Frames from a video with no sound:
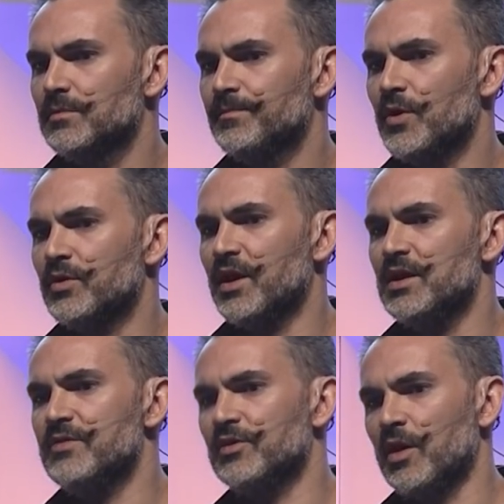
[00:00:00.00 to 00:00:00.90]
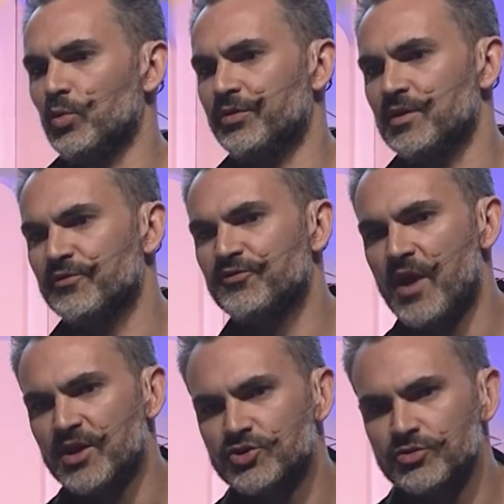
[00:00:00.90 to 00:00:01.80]
okay, even within a
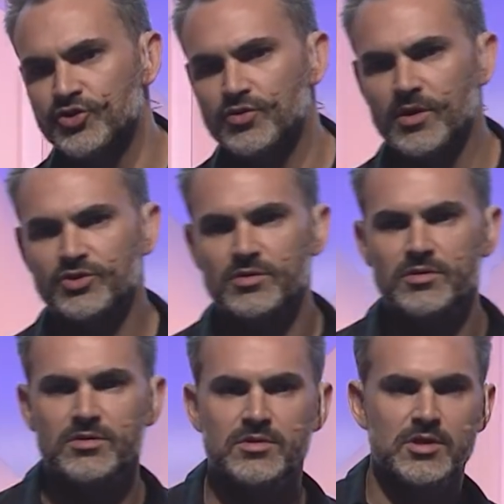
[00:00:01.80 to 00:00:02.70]
fractional structure,